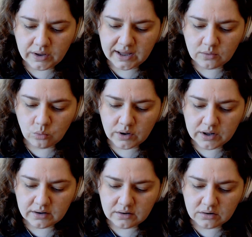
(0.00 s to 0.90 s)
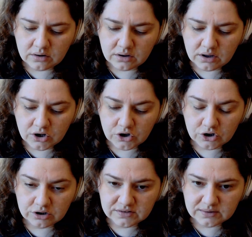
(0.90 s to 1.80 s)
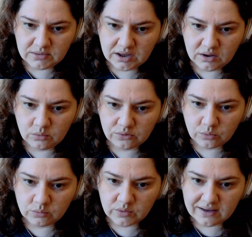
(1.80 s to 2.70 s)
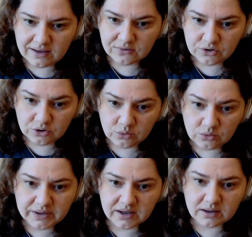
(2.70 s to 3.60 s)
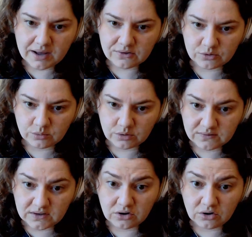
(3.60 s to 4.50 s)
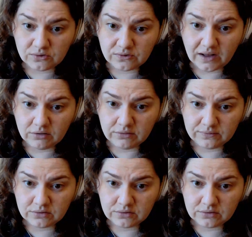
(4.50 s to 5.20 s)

what occurred to me was when we asked you to pick a masterwork scene yourself,